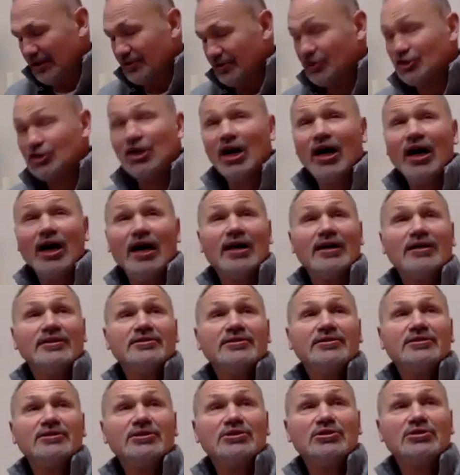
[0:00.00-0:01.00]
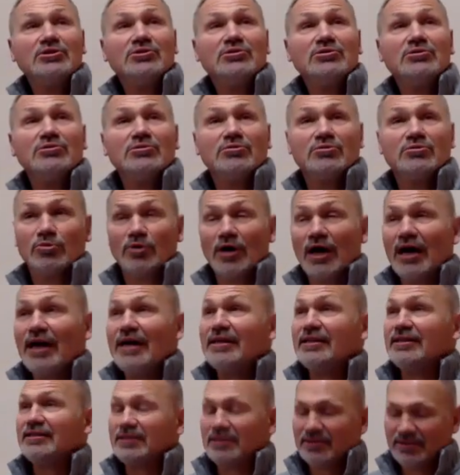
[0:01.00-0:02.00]
John, to
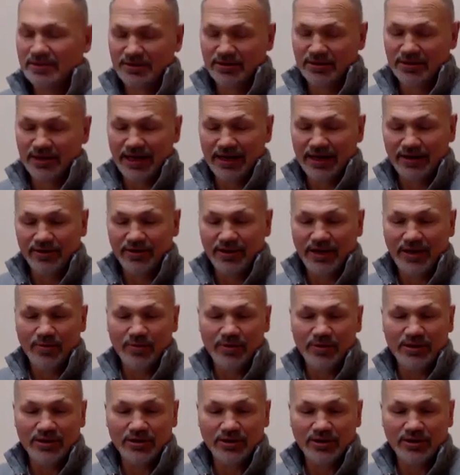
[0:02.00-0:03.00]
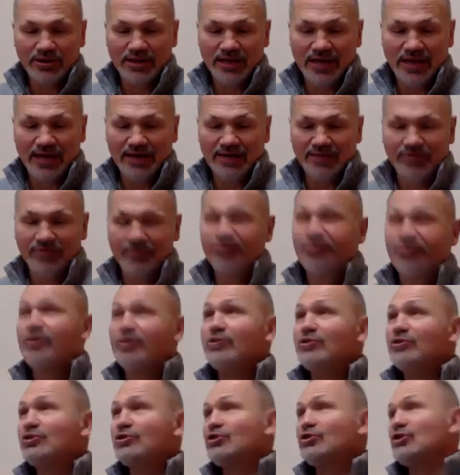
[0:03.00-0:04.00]
write the letter that we looked at, 1
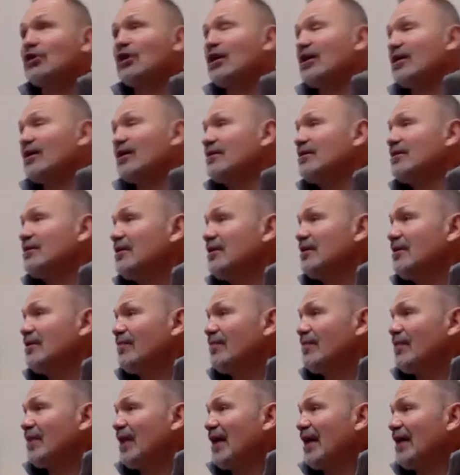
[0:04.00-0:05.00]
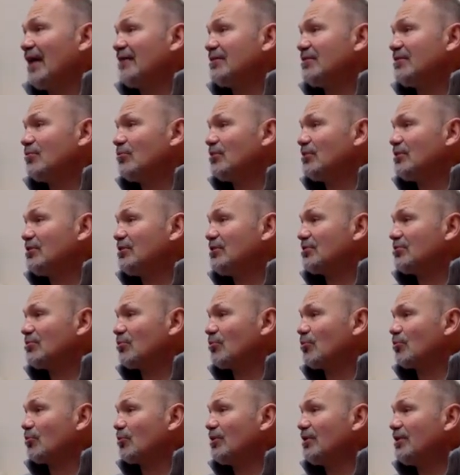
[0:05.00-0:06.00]
John, as it was
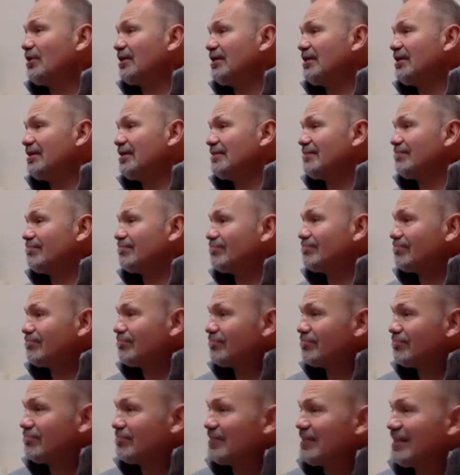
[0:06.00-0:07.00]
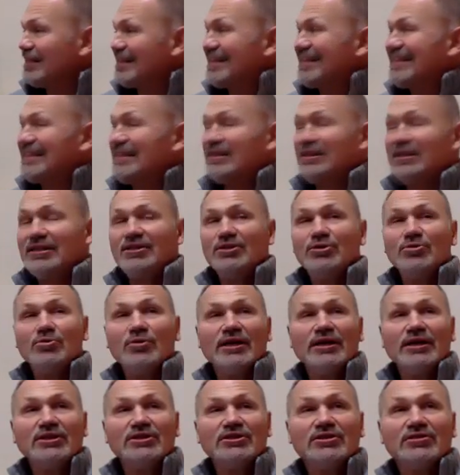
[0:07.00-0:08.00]
really a
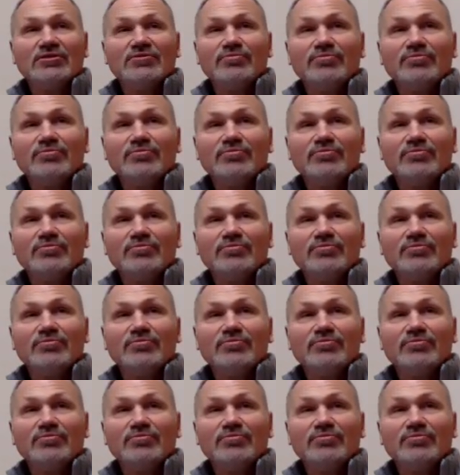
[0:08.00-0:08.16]
continuation of